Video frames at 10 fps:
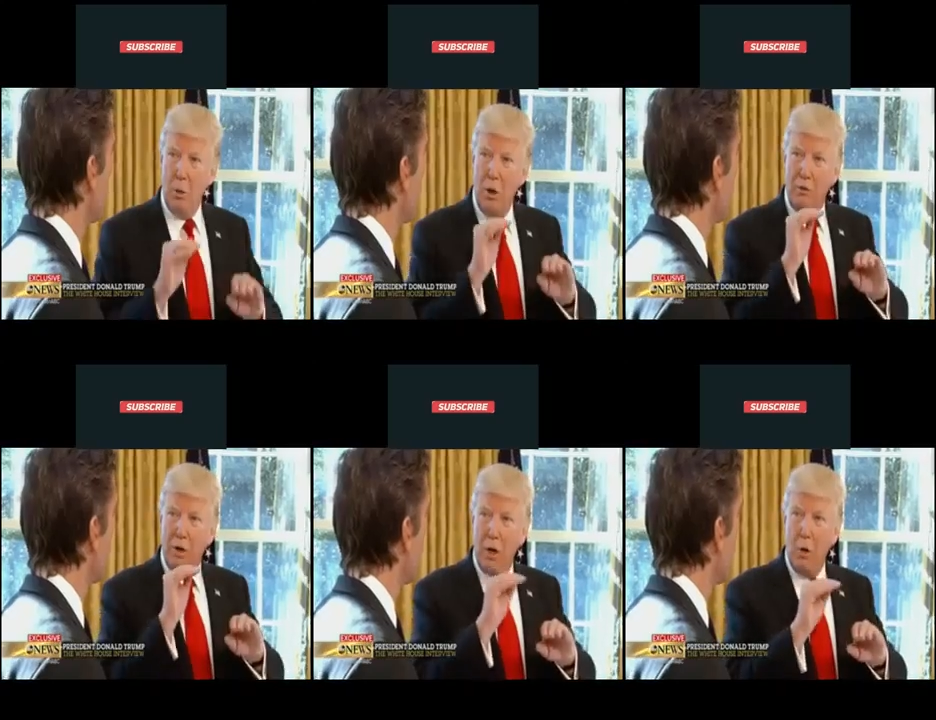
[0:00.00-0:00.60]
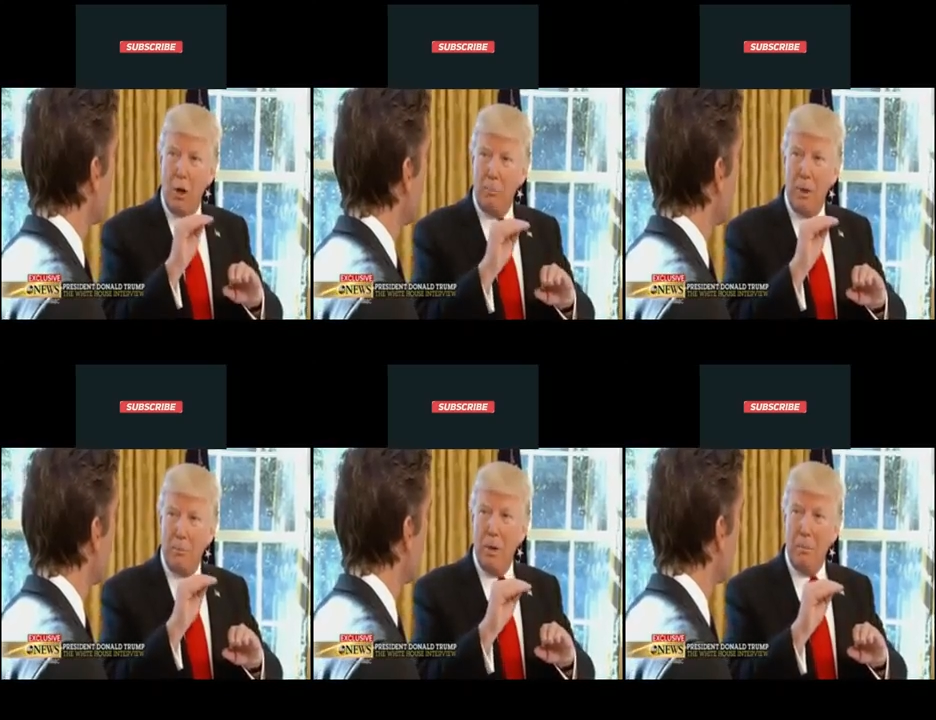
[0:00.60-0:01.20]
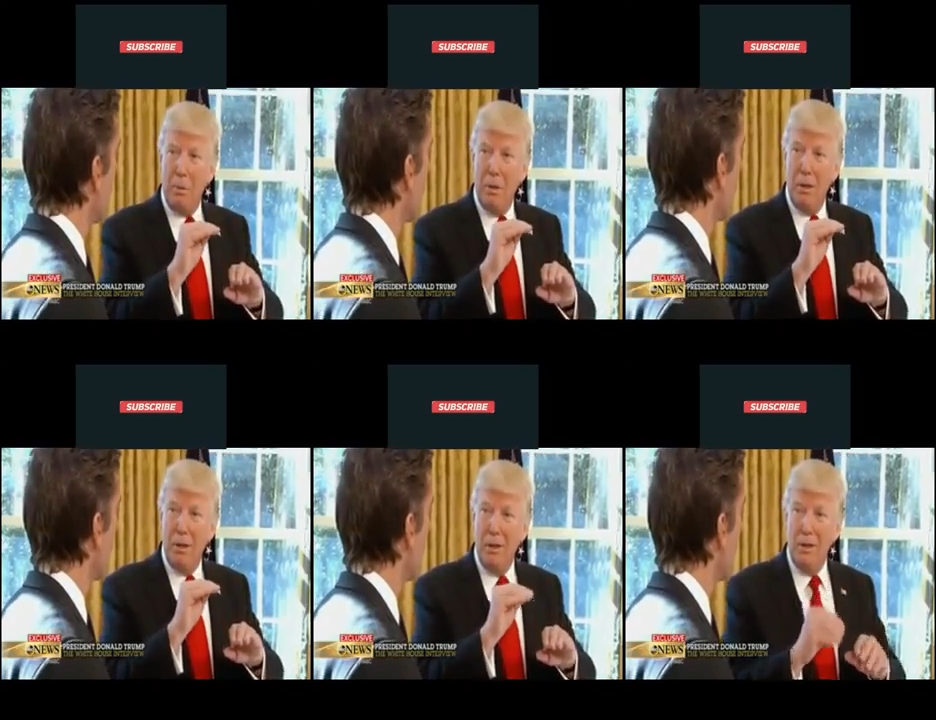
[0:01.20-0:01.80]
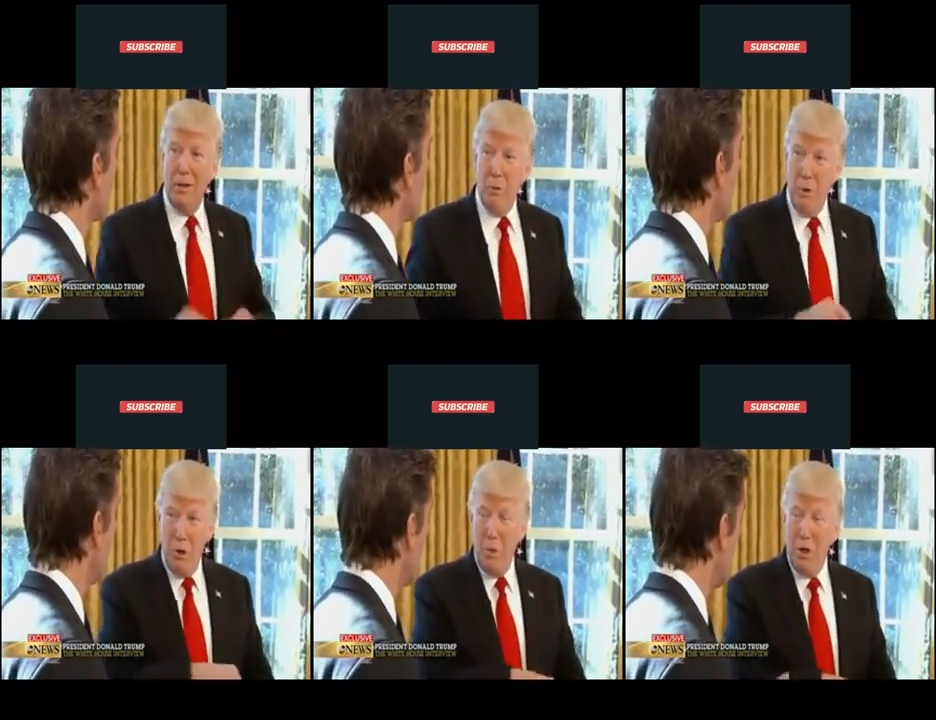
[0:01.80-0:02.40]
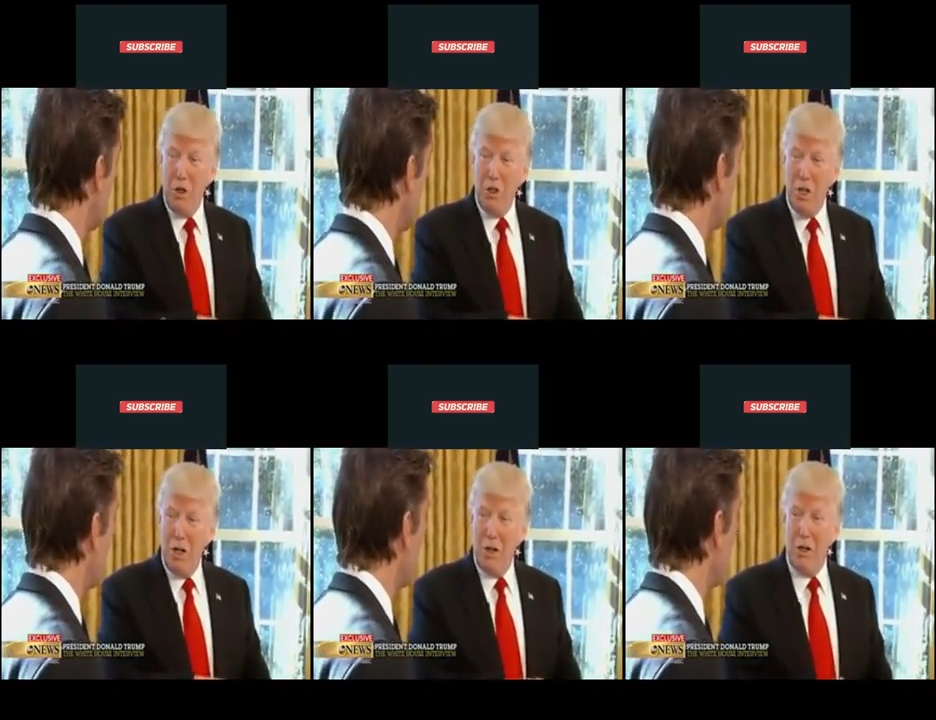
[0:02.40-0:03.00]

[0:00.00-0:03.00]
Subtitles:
to go up, up, up. We don't want it to stay there.